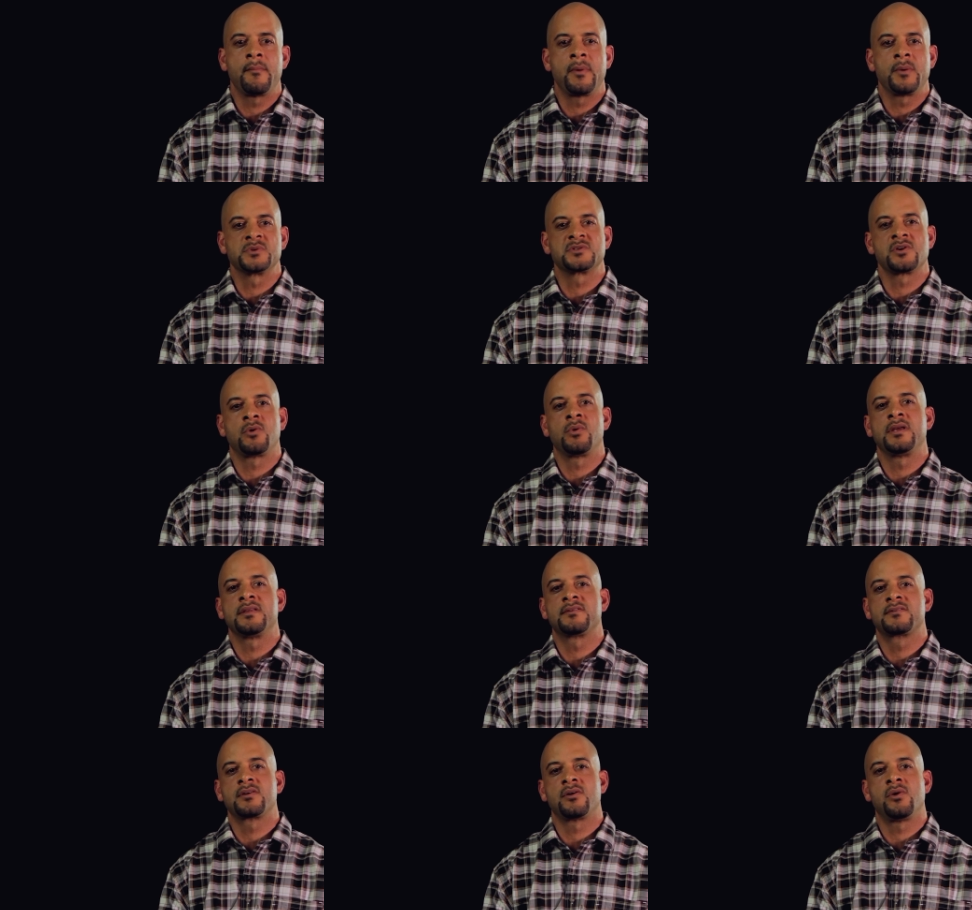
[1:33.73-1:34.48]
It was only
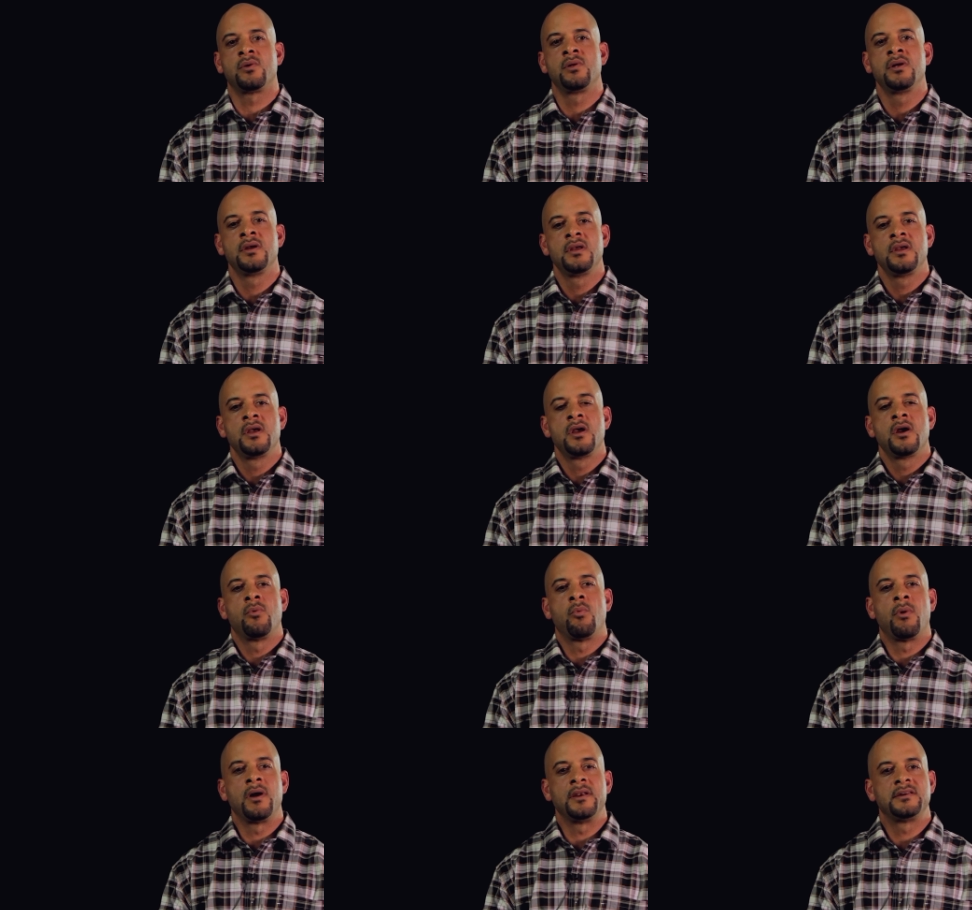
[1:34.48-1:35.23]
until
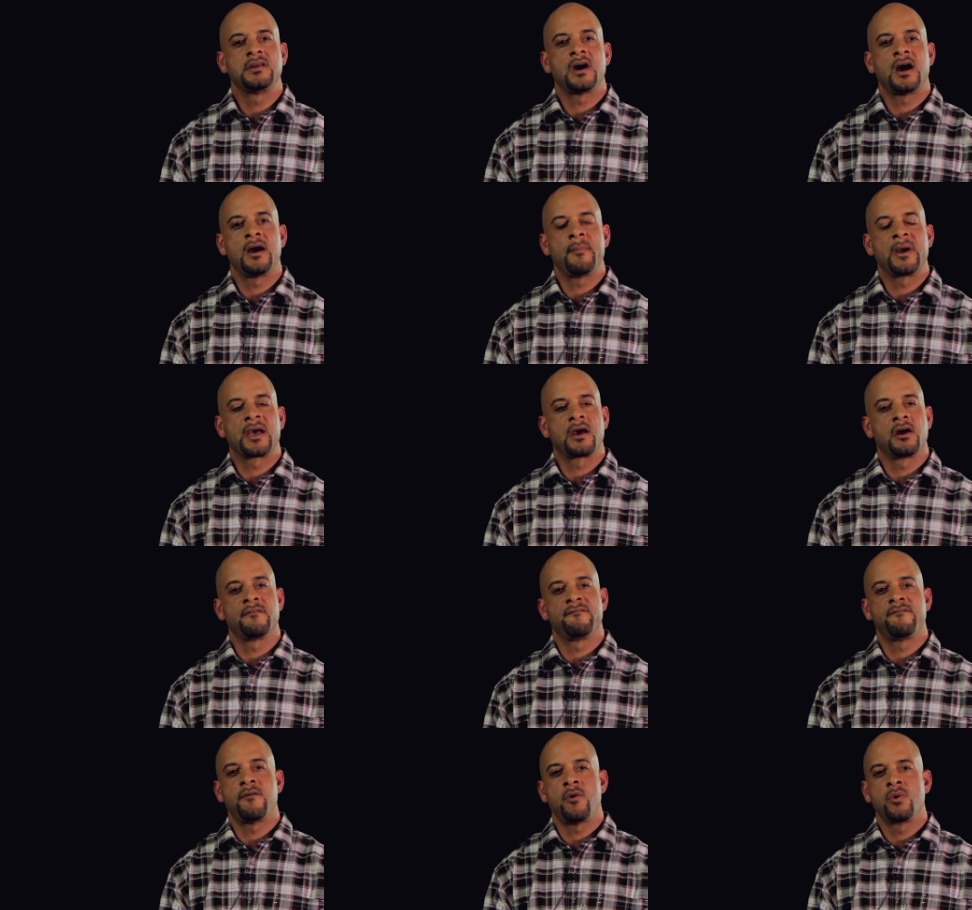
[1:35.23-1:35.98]
one time I got a
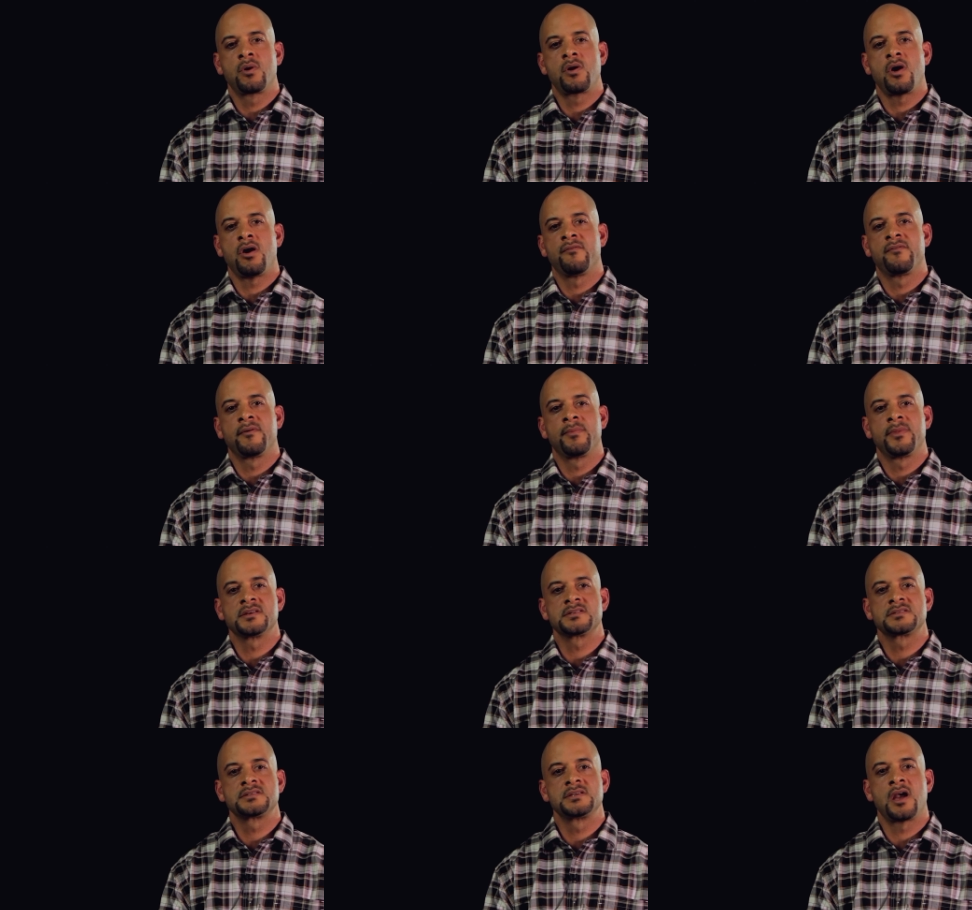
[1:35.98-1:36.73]
phone call from
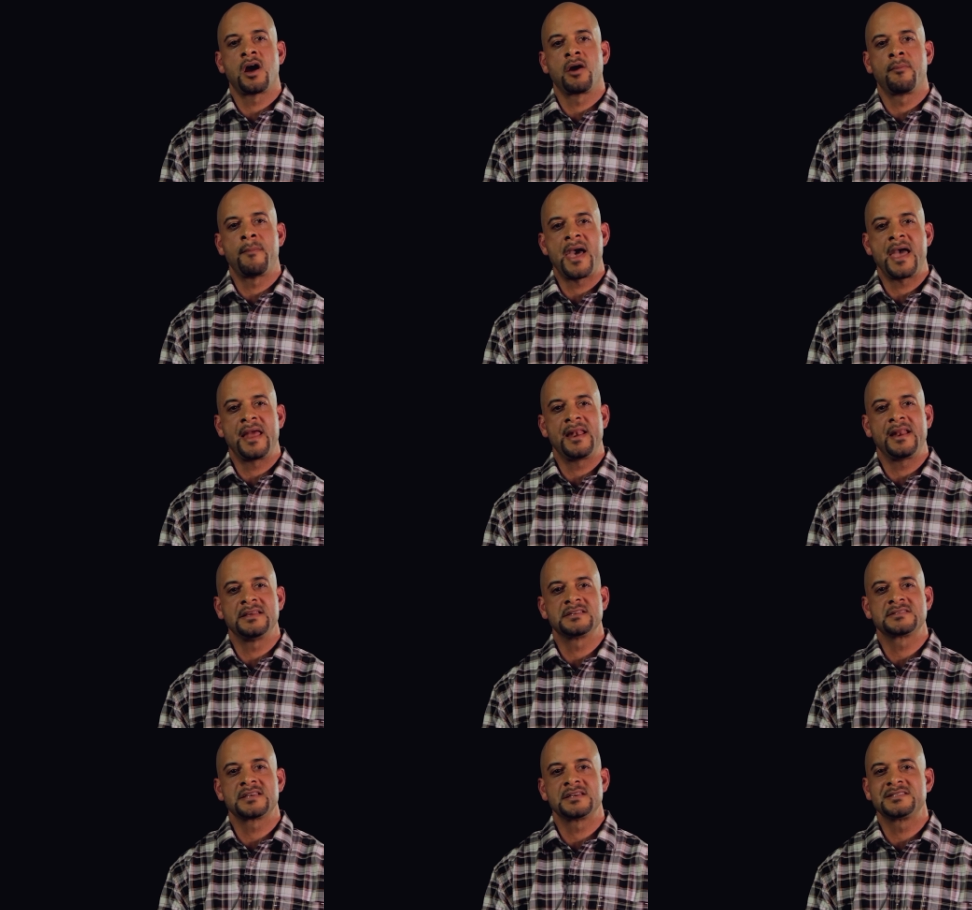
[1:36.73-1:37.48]
this young man and
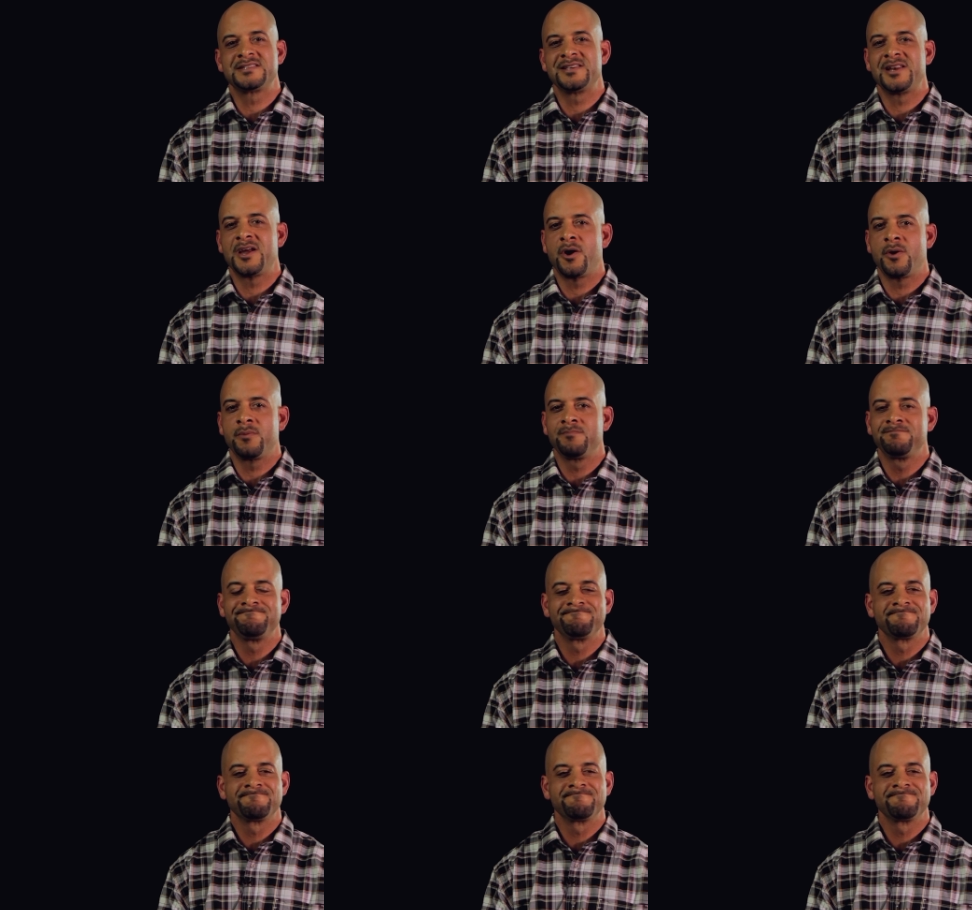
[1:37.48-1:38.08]
he says, you know,